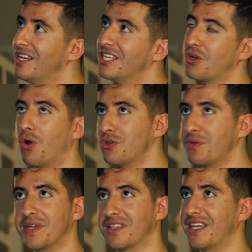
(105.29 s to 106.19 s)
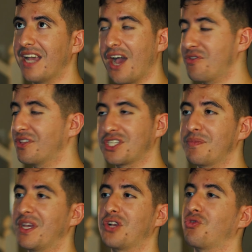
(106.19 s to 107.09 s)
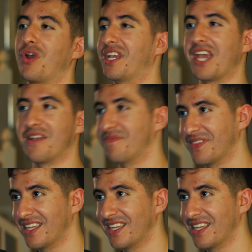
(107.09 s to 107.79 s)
So ultimately, I think it's going to be a great game.